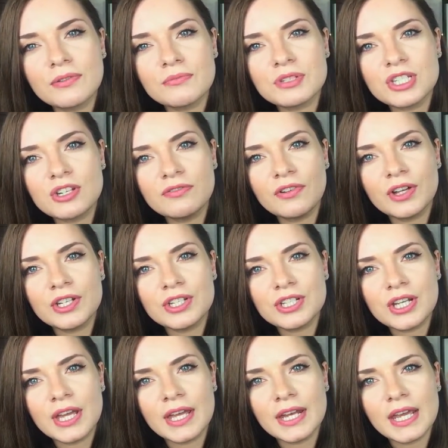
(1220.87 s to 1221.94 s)
from
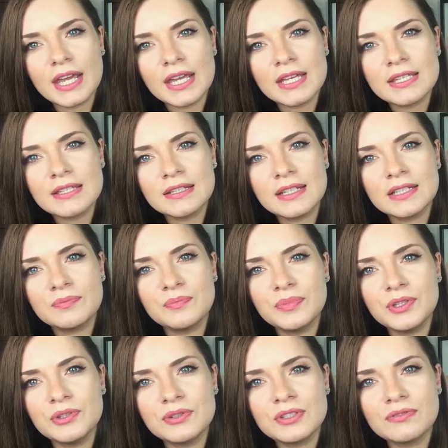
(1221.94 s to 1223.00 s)
Givenchy, and isn't it
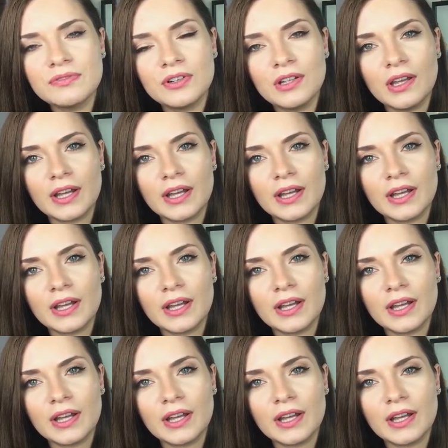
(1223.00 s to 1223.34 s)
beautiful?